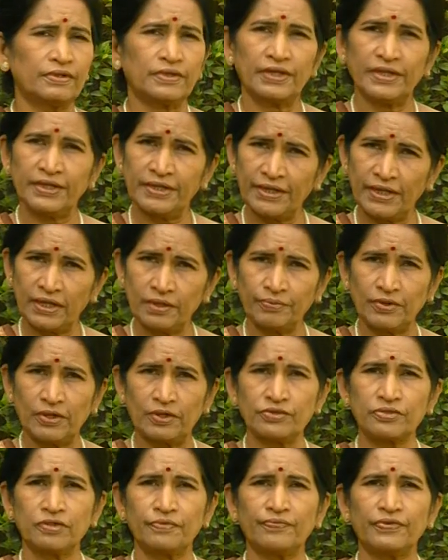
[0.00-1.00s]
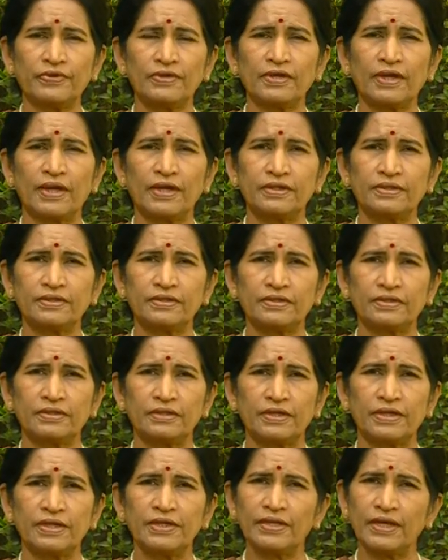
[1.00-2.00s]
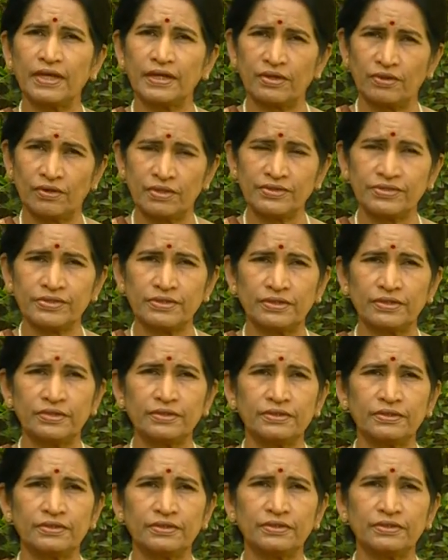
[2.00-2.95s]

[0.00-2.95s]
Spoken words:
Indian philosophy and Indian culture.